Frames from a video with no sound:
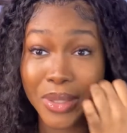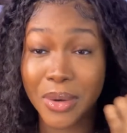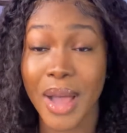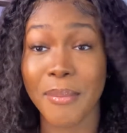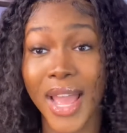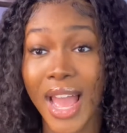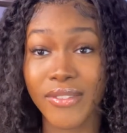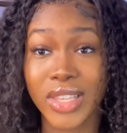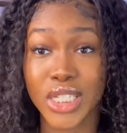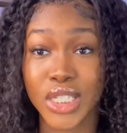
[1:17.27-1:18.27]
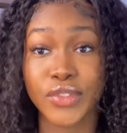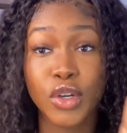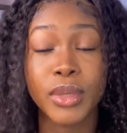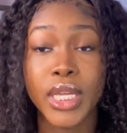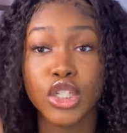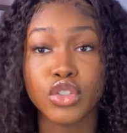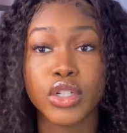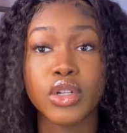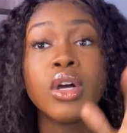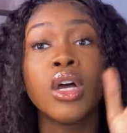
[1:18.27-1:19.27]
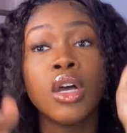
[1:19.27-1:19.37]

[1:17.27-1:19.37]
so I might have to just film the intro